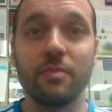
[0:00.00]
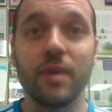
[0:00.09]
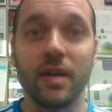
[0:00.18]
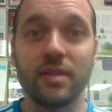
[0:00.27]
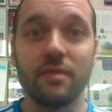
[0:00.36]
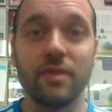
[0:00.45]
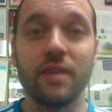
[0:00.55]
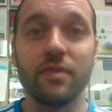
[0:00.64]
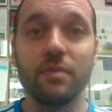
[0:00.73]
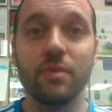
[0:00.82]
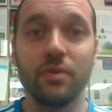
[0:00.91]
backs have
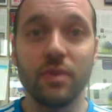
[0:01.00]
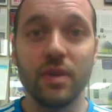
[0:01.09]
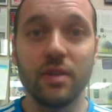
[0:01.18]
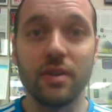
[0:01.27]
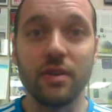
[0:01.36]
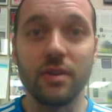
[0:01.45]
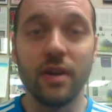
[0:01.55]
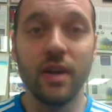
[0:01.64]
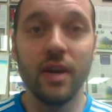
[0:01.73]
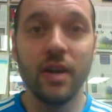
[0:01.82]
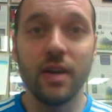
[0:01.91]
left in between each other.
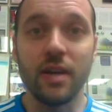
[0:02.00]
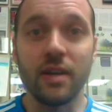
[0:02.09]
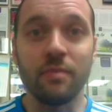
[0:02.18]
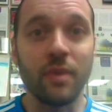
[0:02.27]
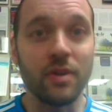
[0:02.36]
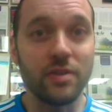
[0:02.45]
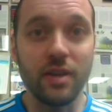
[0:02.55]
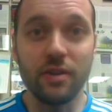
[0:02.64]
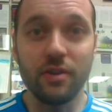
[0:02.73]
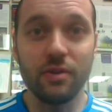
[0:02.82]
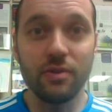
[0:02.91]
And
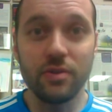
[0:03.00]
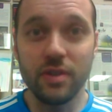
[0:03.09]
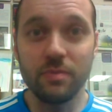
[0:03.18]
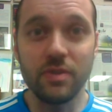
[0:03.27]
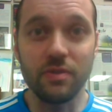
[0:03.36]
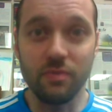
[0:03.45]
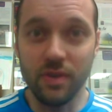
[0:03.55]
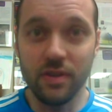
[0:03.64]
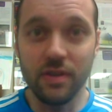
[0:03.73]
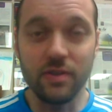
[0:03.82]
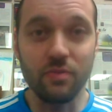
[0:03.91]
Marcelo seems to read
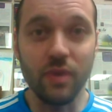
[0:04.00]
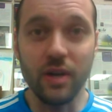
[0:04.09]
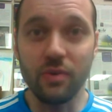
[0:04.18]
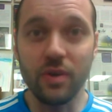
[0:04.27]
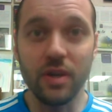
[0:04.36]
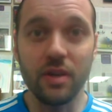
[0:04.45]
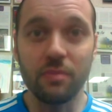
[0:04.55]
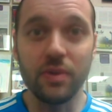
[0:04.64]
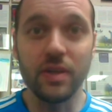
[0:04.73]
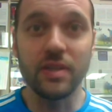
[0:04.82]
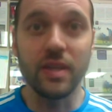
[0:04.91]
this right away and
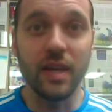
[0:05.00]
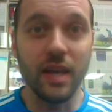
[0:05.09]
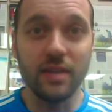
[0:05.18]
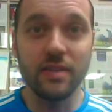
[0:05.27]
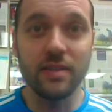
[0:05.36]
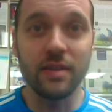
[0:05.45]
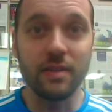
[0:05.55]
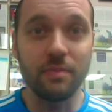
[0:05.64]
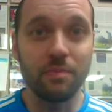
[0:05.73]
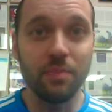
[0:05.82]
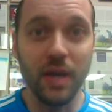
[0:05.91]
plays an excellent
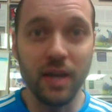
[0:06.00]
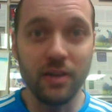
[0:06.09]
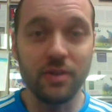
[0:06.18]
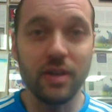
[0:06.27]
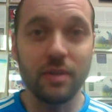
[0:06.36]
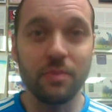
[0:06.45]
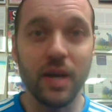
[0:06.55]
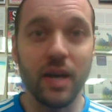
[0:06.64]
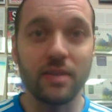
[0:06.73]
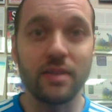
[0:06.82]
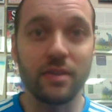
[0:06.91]
penetrating
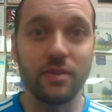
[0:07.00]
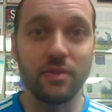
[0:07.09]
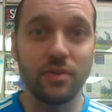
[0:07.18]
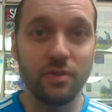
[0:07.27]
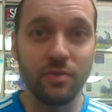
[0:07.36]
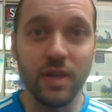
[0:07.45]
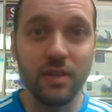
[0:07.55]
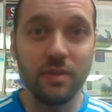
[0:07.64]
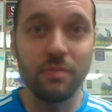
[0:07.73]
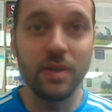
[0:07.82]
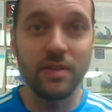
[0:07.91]
pass that goes straight to
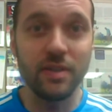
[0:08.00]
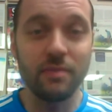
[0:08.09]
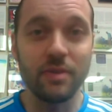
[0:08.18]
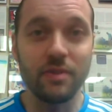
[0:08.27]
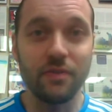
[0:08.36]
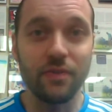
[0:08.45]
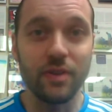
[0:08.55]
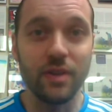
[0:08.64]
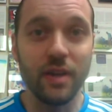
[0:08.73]
Benzema's foot